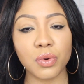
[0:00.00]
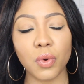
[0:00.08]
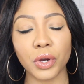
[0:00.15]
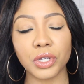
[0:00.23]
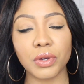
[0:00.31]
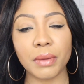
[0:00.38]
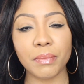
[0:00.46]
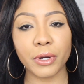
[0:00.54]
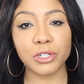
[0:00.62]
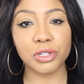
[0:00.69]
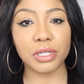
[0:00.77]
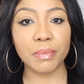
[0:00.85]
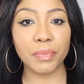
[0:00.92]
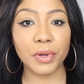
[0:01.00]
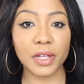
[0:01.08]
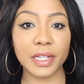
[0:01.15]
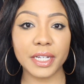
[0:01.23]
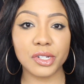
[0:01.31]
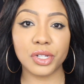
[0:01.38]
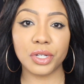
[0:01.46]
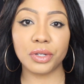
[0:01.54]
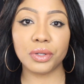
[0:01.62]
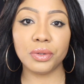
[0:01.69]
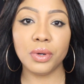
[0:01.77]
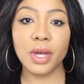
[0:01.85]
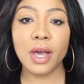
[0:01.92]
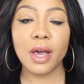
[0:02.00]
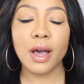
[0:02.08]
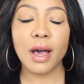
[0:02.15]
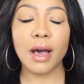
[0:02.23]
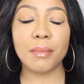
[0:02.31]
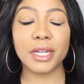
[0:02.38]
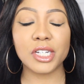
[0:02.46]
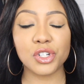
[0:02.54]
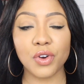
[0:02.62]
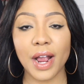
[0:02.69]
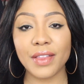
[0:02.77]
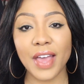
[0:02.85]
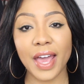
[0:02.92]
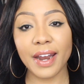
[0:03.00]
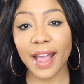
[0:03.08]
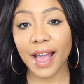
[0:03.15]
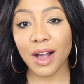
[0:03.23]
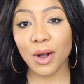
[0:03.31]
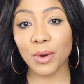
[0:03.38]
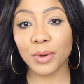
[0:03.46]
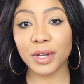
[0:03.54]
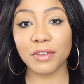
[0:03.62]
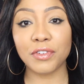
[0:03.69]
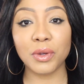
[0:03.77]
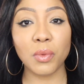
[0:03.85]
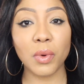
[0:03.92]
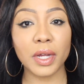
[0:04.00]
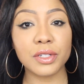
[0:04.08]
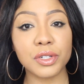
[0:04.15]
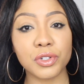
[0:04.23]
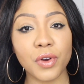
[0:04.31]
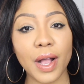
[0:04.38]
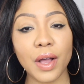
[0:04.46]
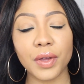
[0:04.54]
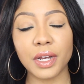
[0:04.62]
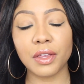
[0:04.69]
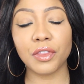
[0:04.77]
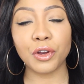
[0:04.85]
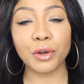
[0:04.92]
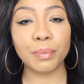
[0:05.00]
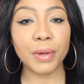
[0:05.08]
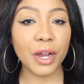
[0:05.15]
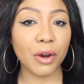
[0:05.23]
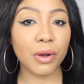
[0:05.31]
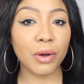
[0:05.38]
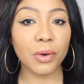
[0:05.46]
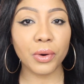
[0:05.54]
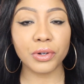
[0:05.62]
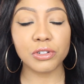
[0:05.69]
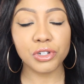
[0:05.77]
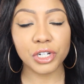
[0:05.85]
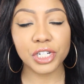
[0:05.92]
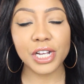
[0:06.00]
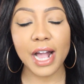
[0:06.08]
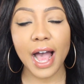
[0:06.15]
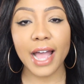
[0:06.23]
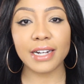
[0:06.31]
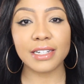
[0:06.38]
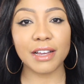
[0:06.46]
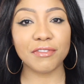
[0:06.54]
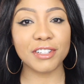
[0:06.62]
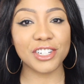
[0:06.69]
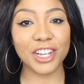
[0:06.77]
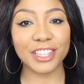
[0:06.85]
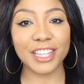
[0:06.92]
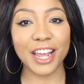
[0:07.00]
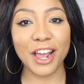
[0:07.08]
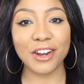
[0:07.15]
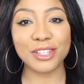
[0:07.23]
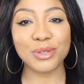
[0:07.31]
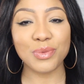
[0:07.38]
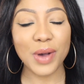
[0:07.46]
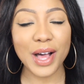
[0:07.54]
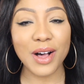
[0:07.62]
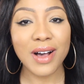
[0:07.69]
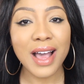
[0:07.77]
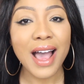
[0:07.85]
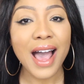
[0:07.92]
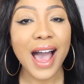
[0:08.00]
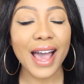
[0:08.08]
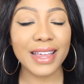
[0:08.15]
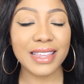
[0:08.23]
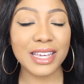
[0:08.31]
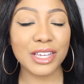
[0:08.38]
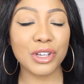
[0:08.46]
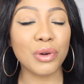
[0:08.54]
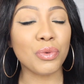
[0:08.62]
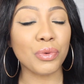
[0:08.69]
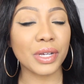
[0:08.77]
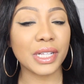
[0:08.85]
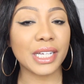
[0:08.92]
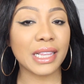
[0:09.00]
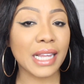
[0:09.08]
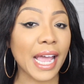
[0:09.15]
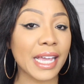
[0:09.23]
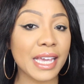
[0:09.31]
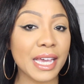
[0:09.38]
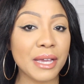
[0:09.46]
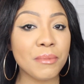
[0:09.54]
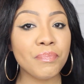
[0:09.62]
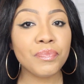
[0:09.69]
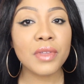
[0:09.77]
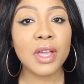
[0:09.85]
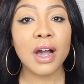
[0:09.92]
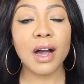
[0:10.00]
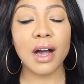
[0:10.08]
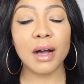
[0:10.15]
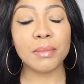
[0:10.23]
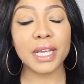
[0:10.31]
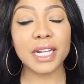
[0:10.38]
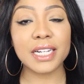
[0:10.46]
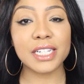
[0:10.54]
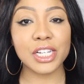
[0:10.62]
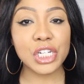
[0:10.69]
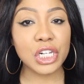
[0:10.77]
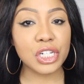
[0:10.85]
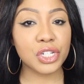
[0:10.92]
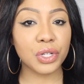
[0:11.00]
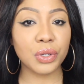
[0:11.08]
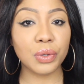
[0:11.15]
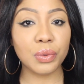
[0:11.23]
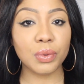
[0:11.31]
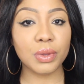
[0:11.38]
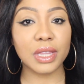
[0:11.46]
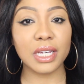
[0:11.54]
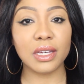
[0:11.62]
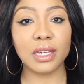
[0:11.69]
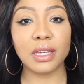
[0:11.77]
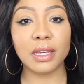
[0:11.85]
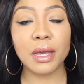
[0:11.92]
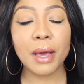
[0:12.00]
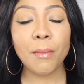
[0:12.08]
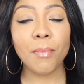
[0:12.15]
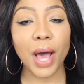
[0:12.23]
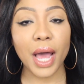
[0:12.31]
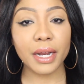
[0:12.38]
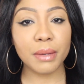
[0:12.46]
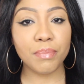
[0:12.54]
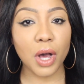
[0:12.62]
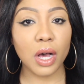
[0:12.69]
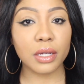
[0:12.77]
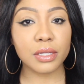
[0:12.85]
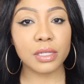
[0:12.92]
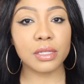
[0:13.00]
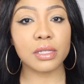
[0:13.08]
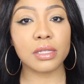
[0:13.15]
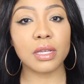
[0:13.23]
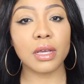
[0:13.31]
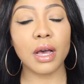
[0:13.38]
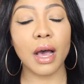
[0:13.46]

or you can purchase the booklet too, and try that out. If you want to try out any of their apparel or nutrition guide, definitely check that out as well. I think you'll really like it. In addition to the Body Boss